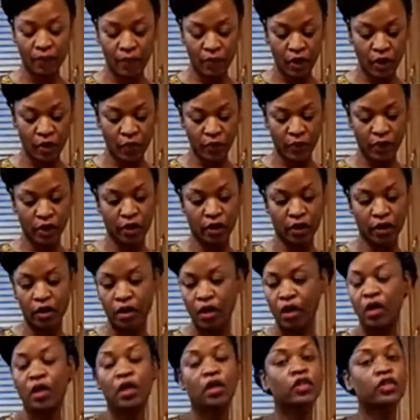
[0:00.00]
Let me know where you're
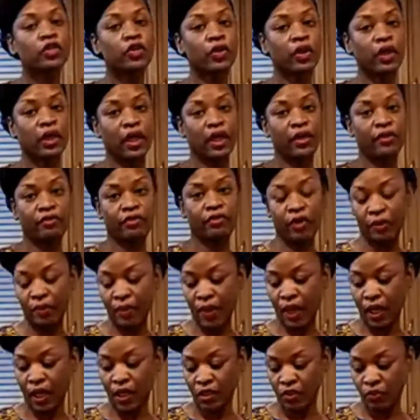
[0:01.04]
tuning in from
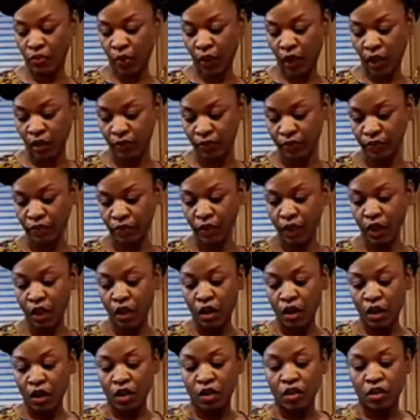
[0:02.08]
as well.
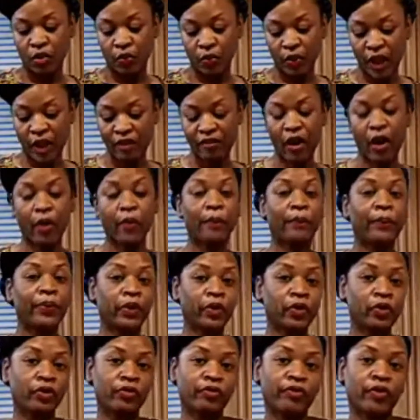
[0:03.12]
So we have our
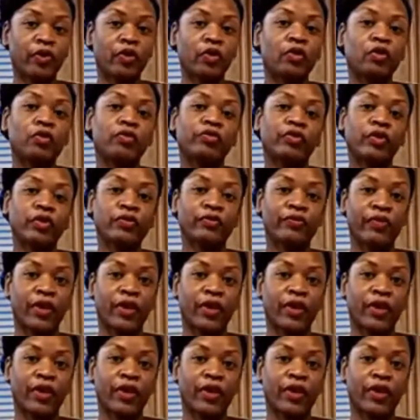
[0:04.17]
beautiful root